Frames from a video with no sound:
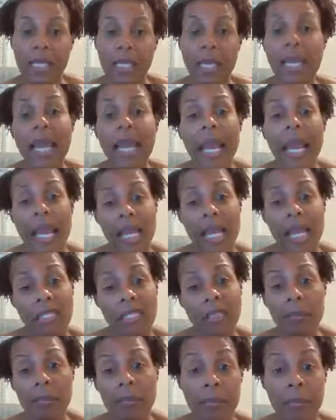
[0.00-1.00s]
And I had
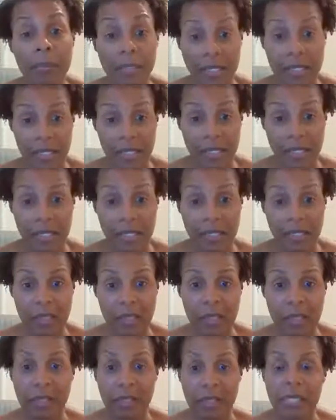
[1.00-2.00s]
some pumpkin seeds.
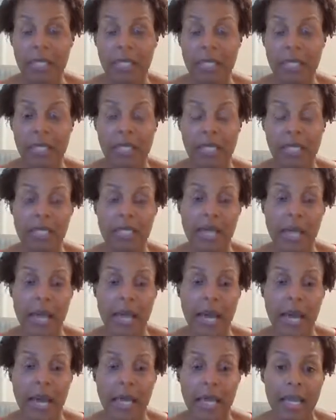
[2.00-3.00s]
Pumpkin seeds are
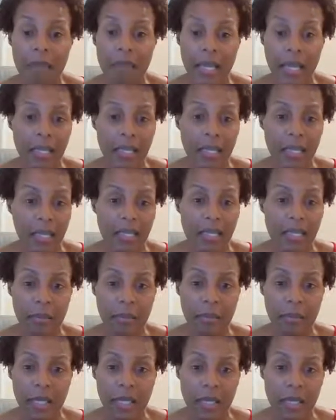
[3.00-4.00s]
high in
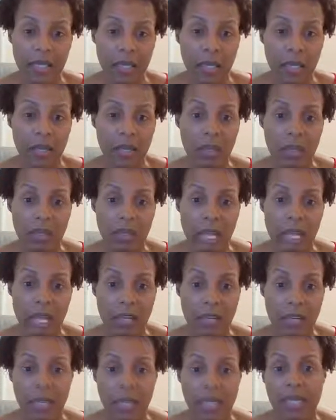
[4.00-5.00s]
magnesium. It has all the
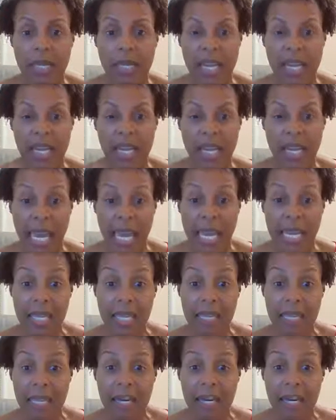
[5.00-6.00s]
vitamins. I had an
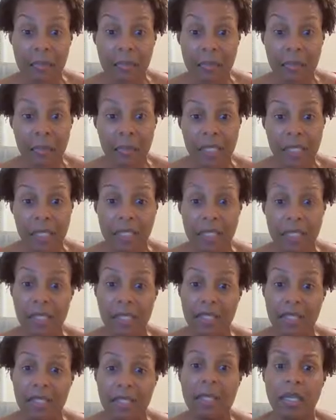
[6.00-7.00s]
1/8 cup of pumpkin seeds.